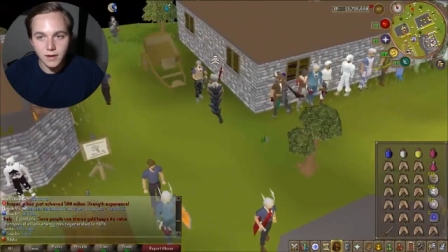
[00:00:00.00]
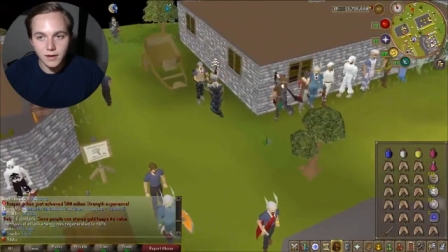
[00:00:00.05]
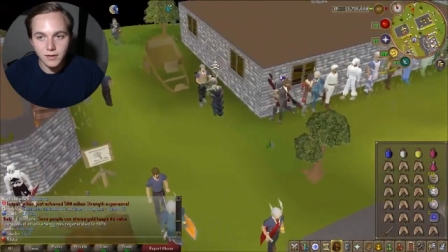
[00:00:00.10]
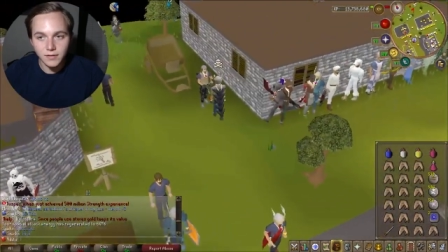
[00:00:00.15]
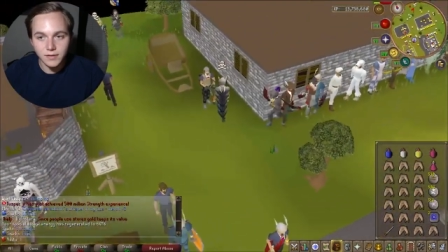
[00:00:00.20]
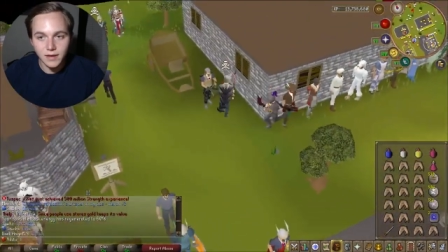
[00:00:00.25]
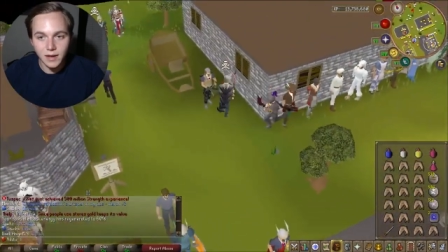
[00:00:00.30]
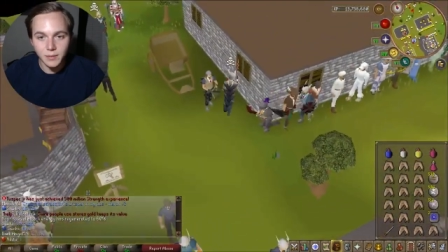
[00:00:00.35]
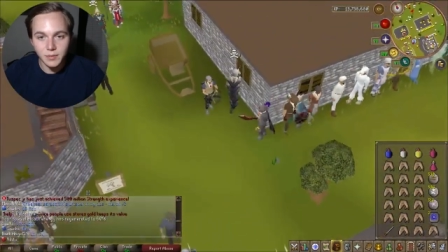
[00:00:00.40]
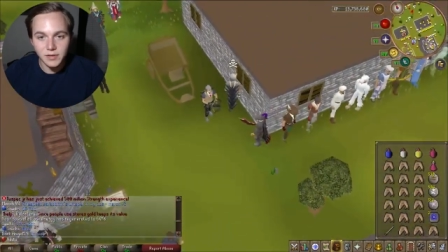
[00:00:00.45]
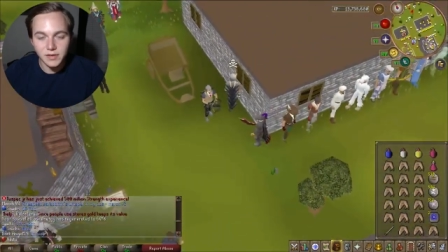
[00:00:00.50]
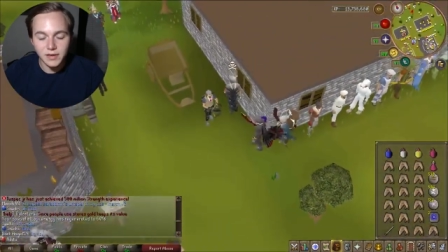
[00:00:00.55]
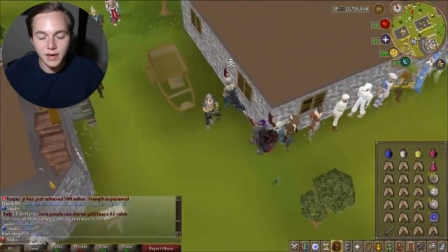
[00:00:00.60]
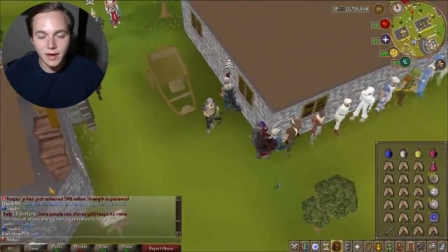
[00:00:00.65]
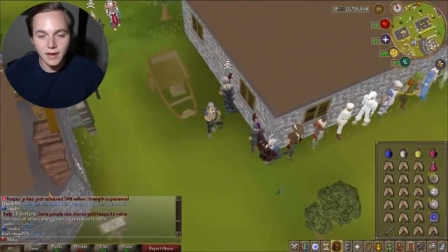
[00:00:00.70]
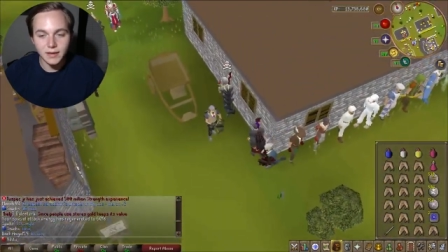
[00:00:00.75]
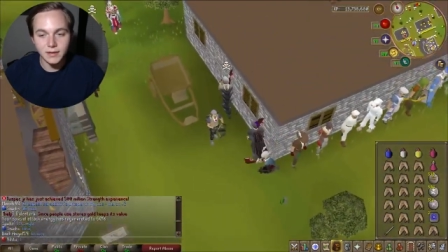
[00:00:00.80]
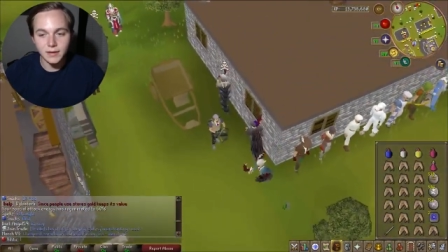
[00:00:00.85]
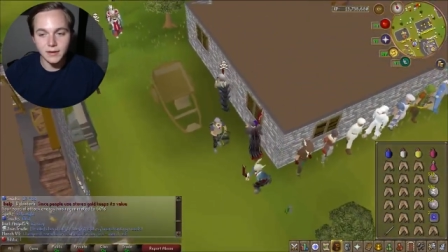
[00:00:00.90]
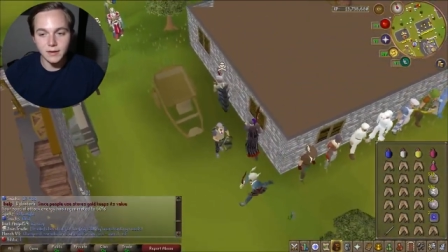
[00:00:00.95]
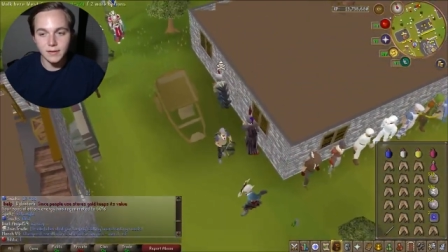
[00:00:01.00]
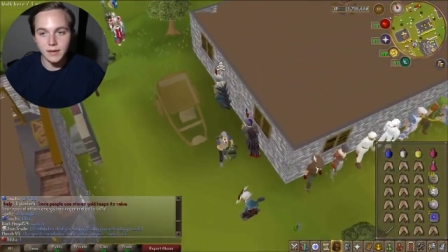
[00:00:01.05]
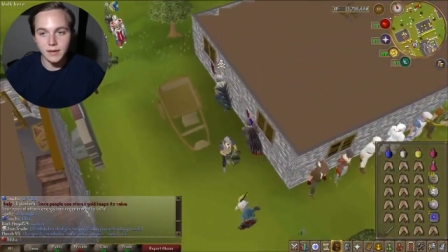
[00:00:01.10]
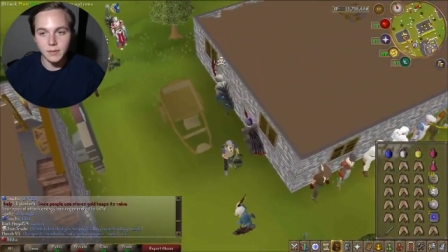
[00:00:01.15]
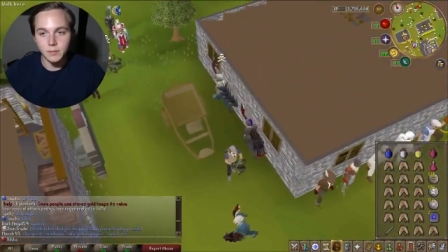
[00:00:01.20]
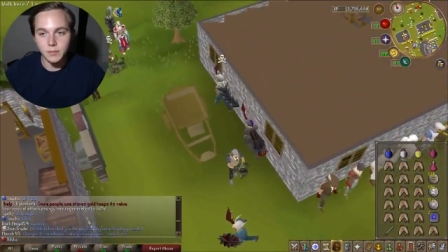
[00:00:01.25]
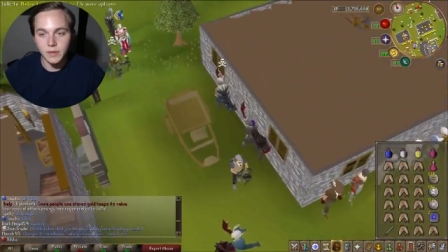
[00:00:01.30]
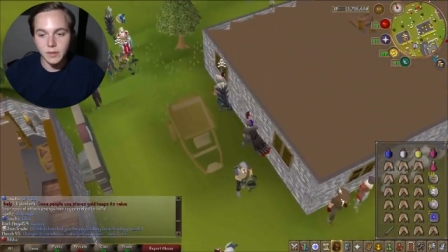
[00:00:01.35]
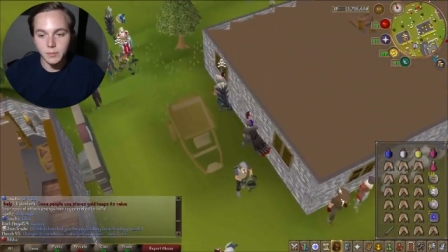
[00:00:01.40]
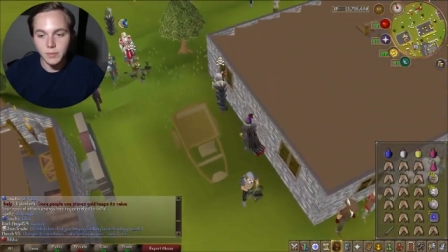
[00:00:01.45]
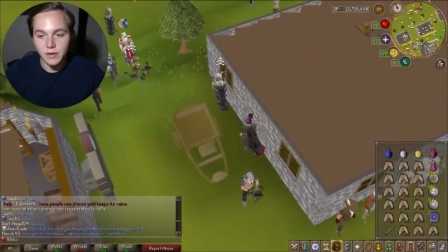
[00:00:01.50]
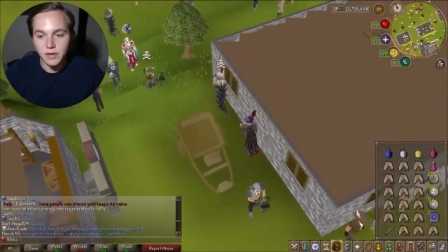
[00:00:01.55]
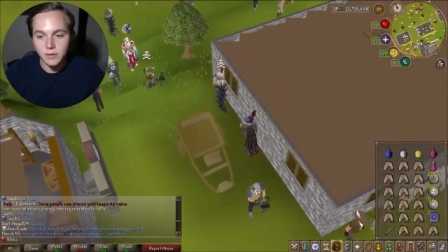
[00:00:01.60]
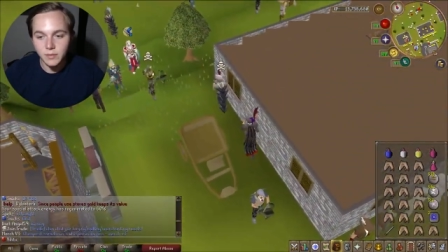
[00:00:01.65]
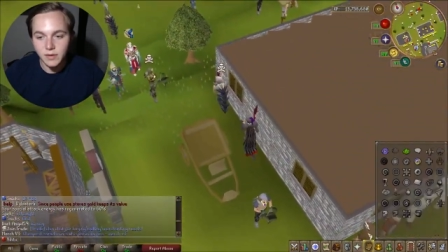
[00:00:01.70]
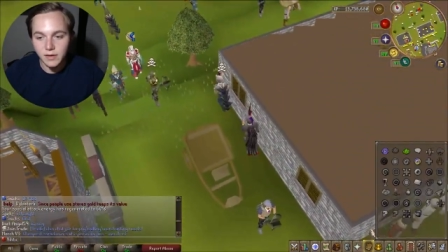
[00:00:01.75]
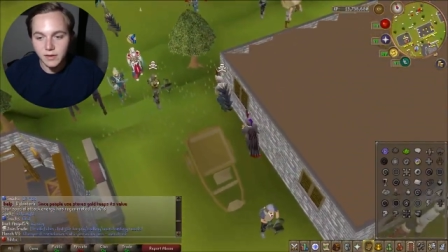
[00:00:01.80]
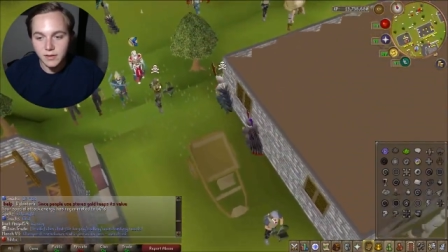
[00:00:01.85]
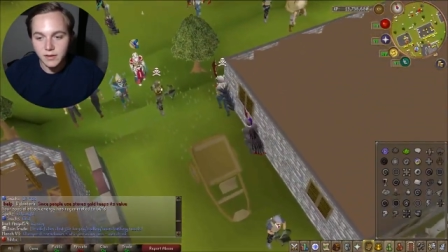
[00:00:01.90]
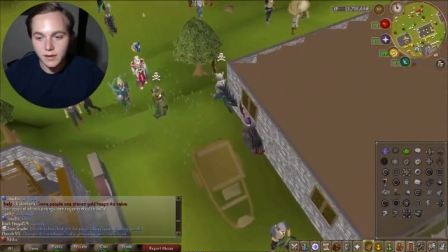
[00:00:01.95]
I just got PK'd, or they they
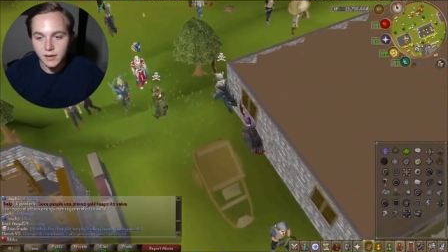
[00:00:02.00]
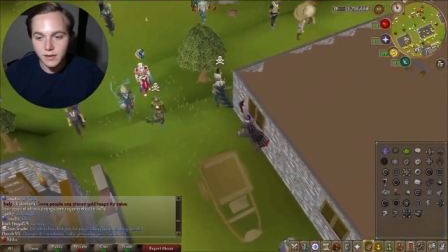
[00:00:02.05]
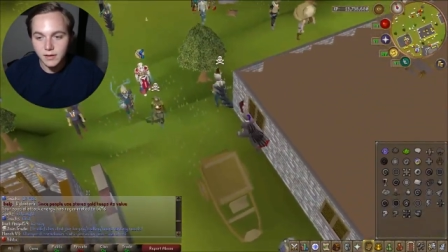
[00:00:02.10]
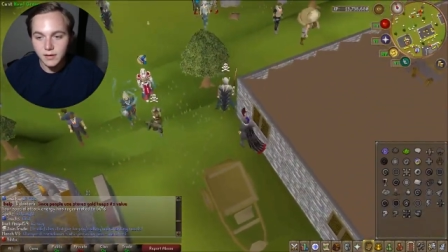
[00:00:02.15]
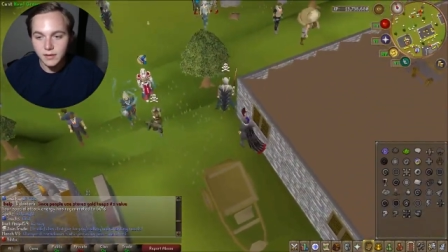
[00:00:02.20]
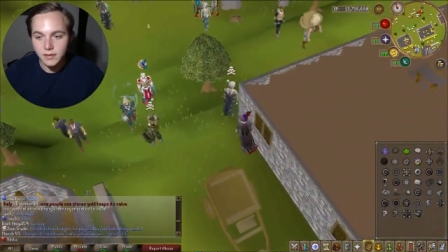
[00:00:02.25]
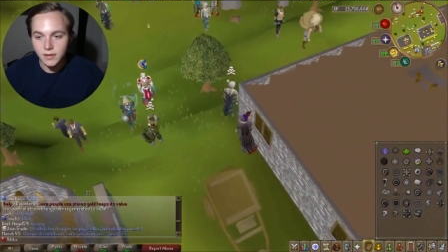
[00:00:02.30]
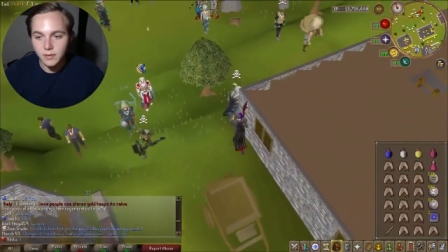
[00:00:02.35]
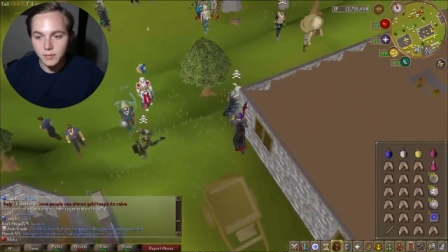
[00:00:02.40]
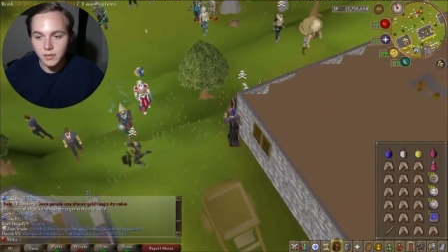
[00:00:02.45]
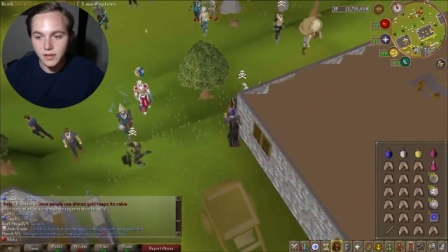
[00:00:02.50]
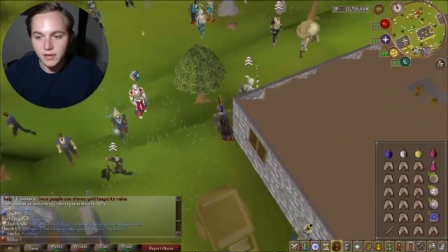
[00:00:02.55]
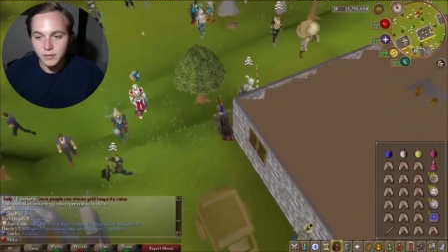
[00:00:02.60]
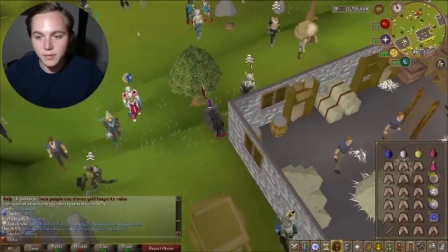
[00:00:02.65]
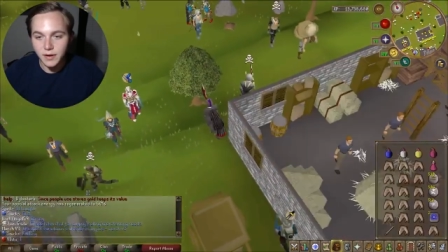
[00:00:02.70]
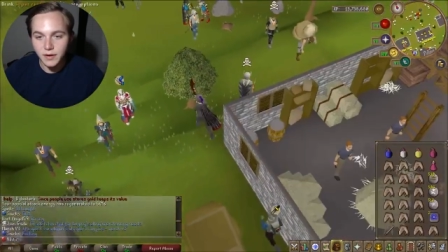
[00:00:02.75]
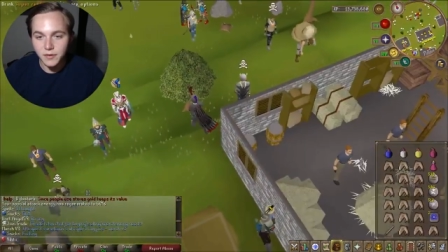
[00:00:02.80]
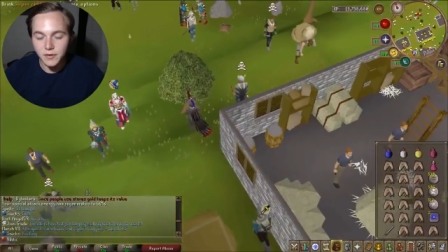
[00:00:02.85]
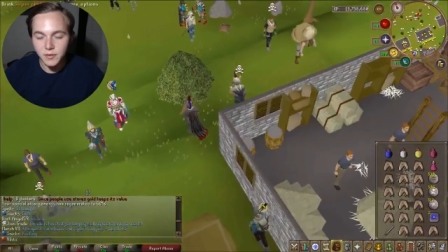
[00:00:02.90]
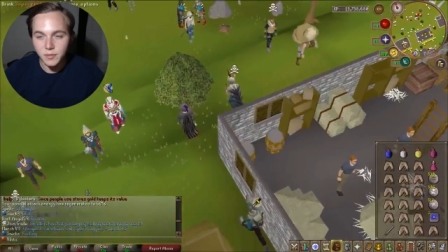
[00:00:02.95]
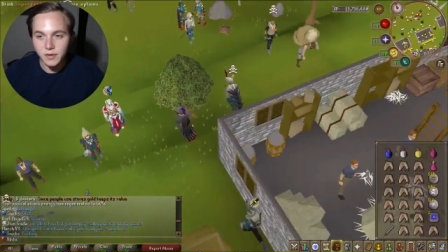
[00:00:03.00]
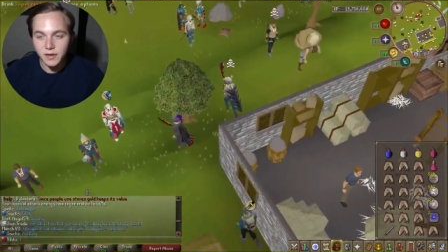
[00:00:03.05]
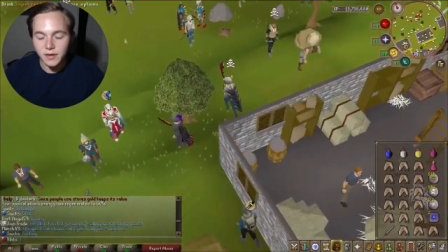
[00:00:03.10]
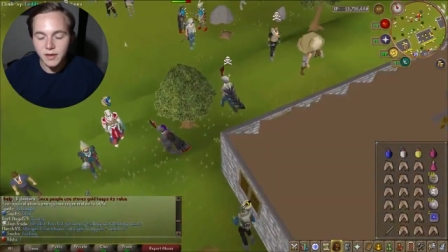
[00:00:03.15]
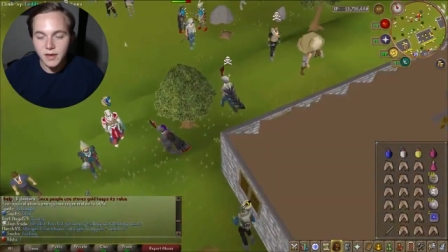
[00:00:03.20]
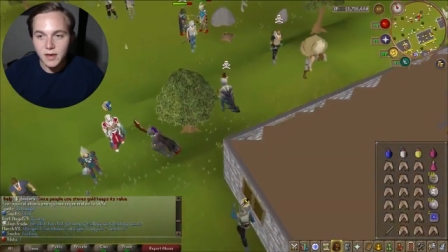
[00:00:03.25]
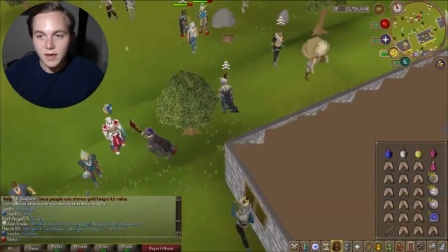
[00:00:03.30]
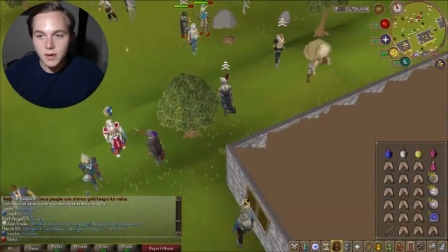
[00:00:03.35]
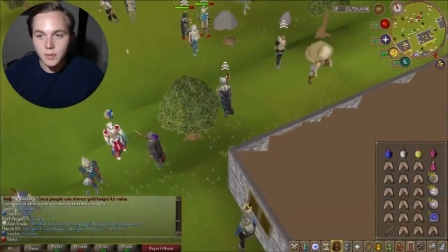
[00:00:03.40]
beat me, they played better than me.